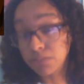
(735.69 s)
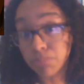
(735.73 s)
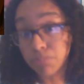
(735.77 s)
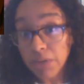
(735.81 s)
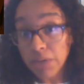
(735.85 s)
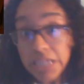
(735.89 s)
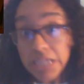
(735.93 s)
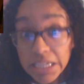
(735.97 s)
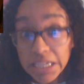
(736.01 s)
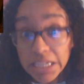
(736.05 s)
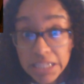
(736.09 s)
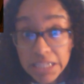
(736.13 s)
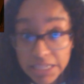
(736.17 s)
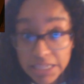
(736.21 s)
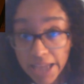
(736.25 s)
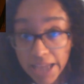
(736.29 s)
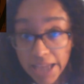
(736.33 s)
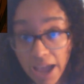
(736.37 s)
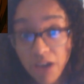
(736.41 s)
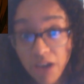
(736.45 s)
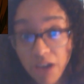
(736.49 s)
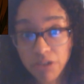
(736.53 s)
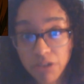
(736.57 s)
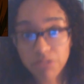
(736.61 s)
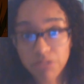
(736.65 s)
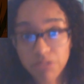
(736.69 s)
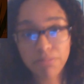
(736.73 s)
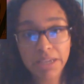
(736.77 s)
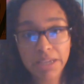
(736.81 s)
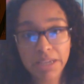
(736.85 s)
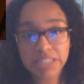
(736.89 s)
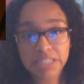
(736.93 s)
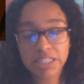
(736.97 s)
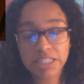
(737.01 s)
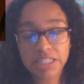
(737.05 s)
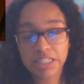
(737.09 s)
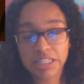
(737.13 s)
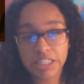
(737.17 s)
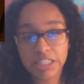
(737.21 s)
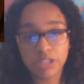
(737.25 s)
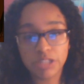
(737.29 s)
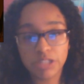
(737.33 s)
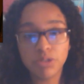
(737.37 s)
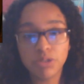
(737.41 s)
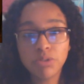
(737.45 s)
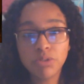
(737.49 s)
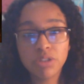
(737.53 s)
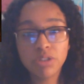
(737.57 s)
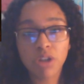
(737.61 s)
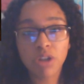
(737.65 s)
breaking down basically
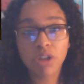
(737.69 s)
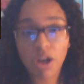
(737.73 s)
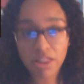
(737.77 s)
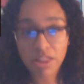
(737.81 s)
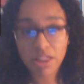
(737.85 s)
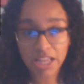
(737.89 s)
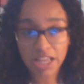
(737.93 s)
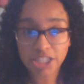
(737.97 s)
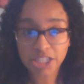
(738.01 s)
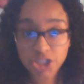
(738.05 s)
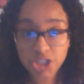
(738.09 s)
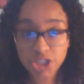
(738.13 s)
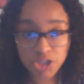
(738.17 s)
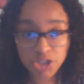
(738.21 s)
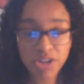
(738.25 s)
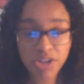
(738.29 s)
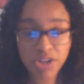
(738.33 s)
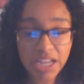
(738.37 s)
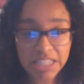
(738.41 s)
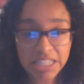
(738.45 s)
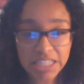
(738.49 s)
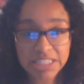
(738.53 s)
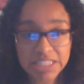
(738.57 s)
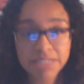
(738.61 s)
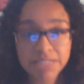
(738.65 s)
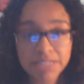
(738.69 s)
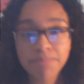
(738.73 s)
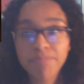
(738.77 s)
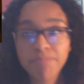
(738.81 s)
due to all that stress.